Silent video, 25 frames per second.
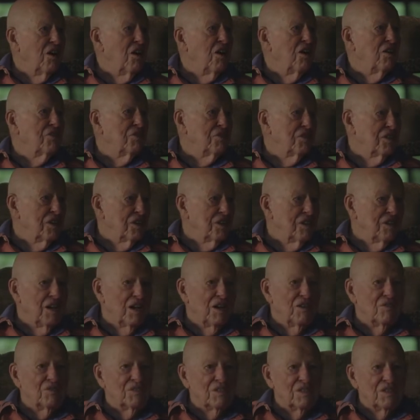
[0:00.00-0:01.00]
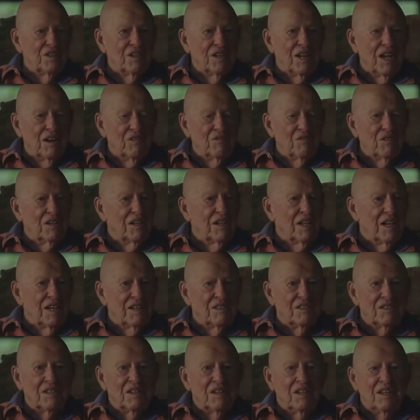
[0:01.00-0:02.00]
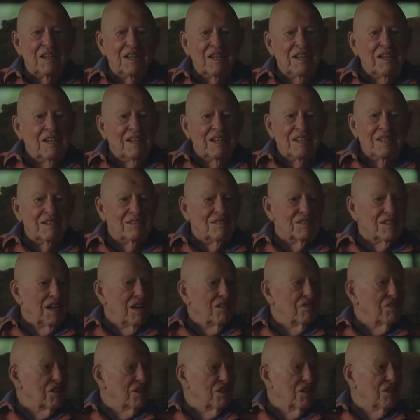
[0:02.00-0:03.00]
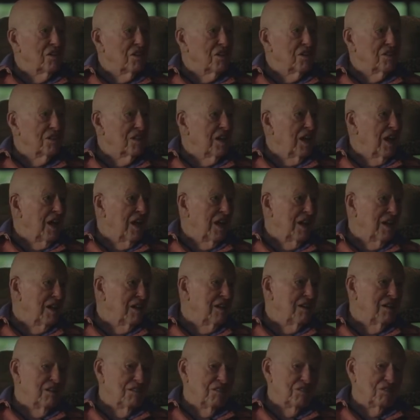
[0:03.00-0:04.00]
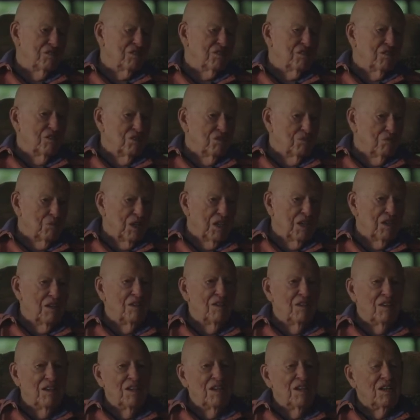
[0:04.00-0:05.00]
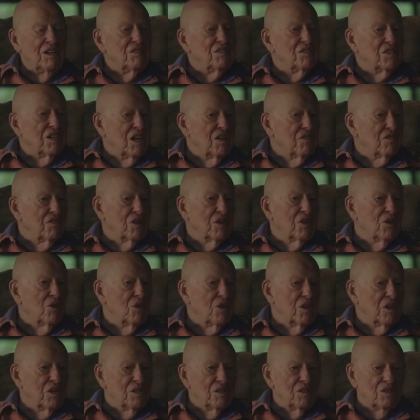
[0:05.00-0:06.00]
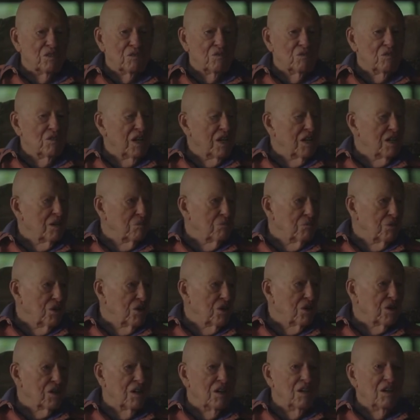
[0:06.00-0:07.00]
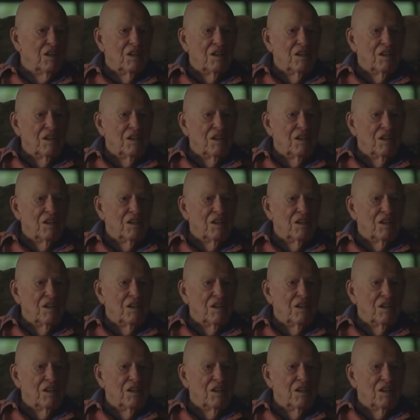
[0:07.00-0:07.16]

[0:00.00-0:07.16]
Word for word: often enough till I realized he's never going to tie, excuse me, he's never going to write a book.